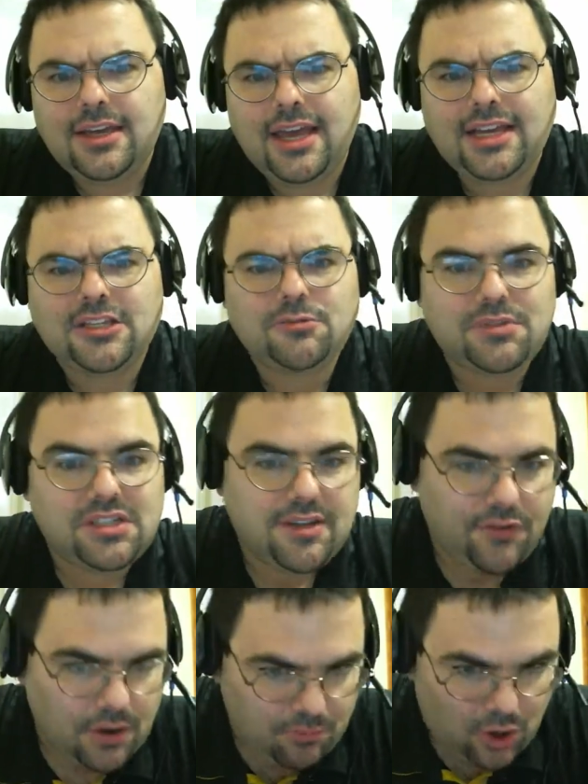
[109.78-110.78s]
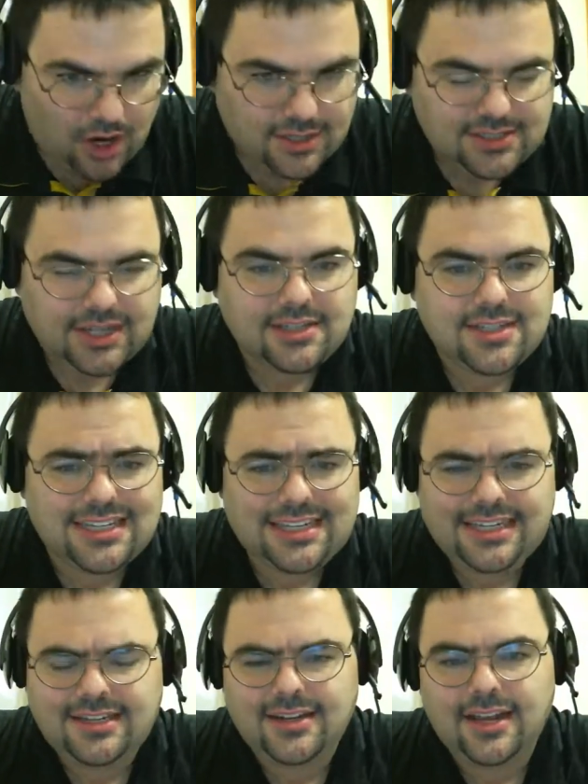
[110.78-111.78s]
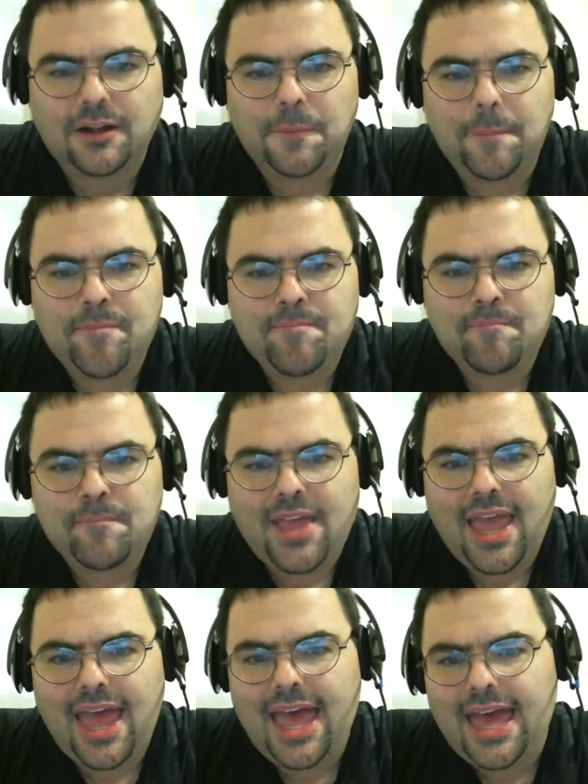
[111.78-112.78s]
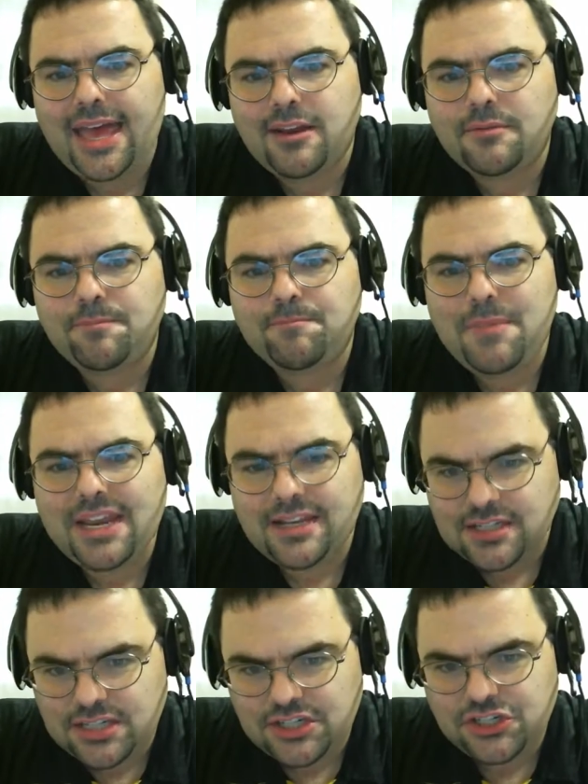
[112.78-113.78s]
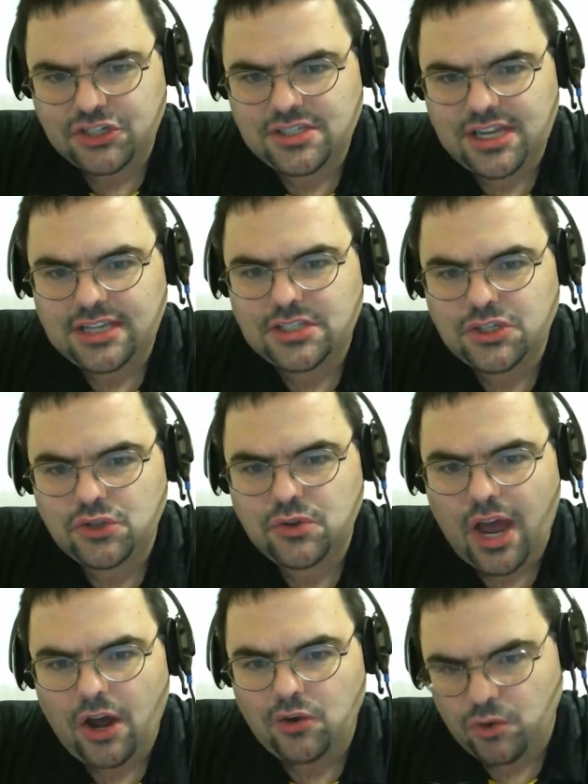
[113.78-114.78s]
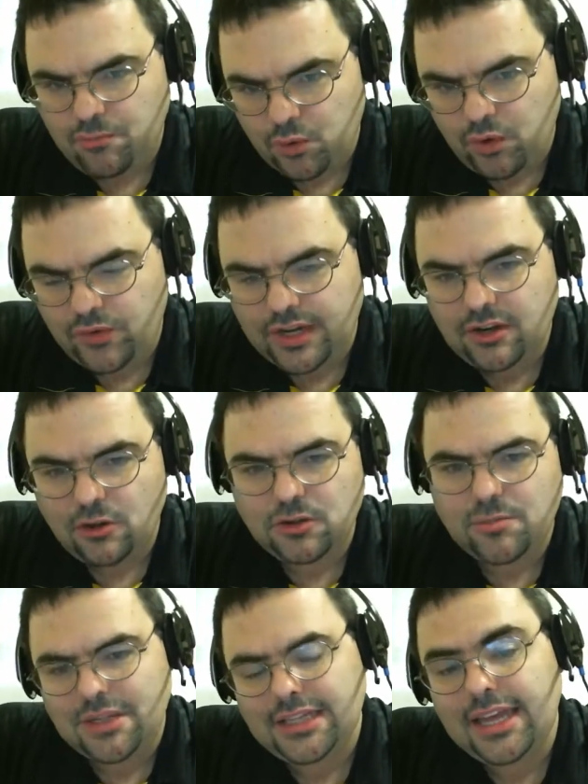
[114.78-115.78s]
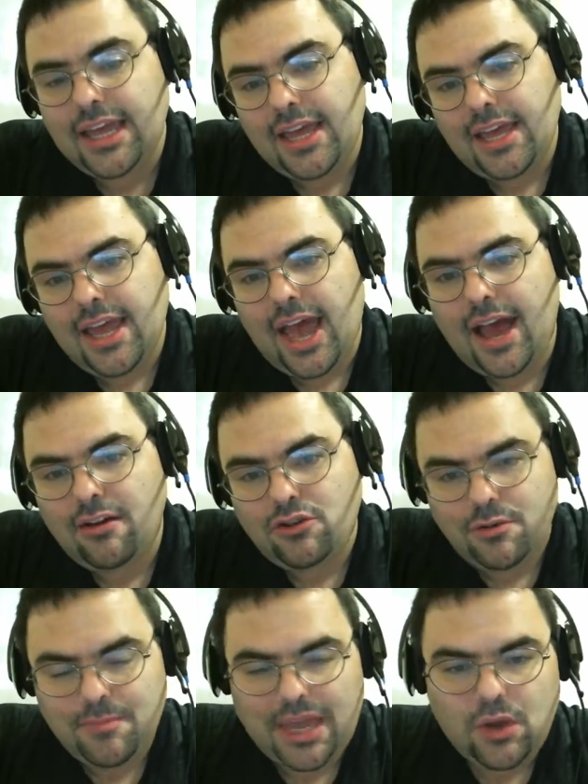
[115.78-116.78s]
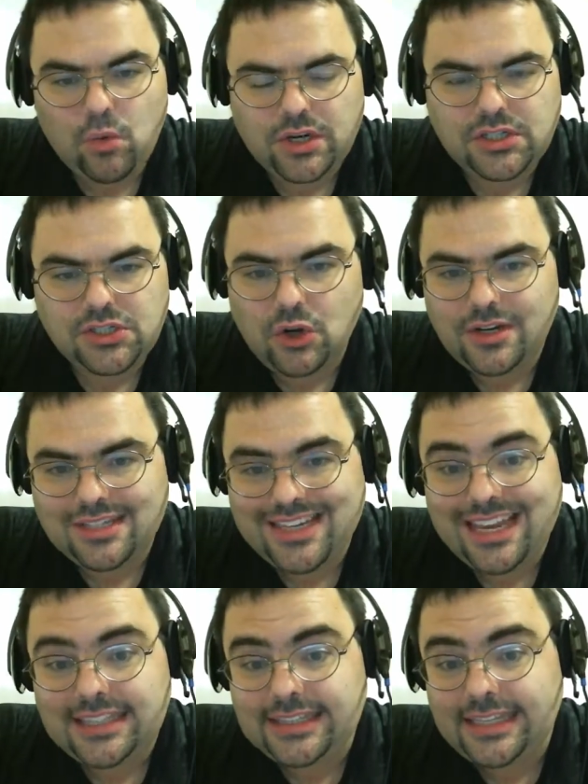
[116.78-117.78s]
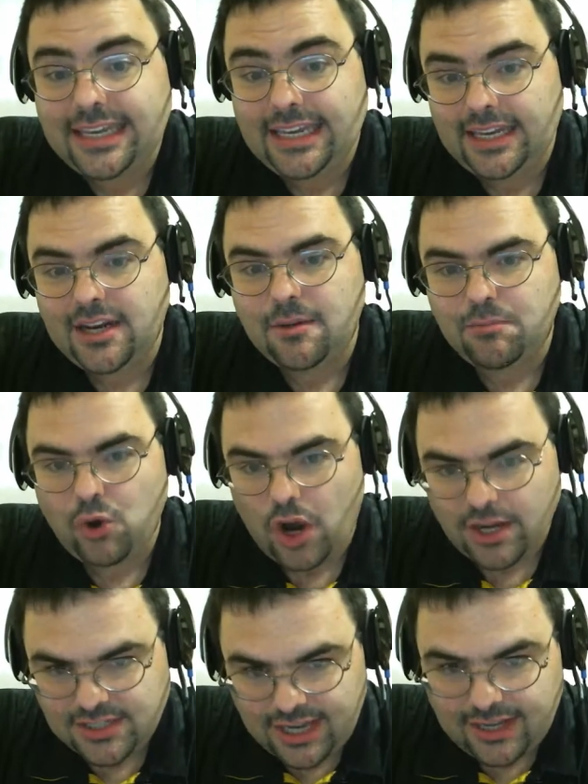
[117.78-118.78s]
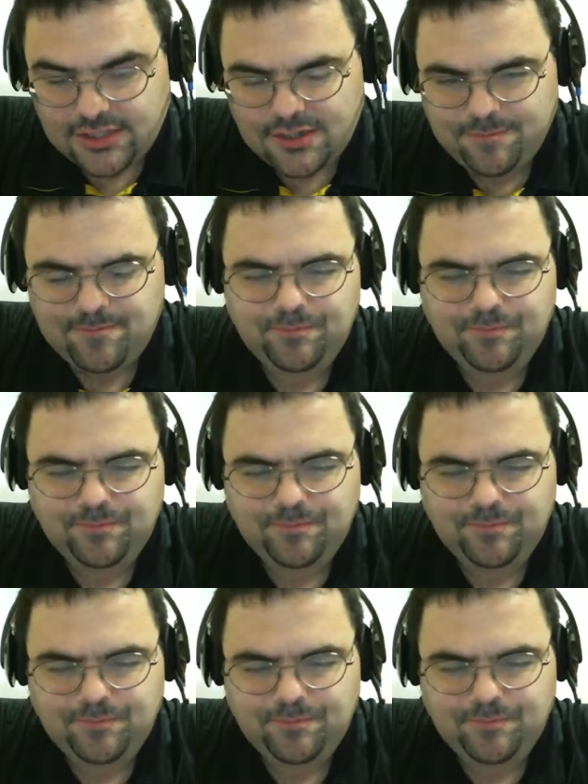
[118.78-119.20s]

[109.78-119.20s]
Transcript: a specific process in detail and make decisions as to how to improve it, and ultimately how to make what is known as a lean process.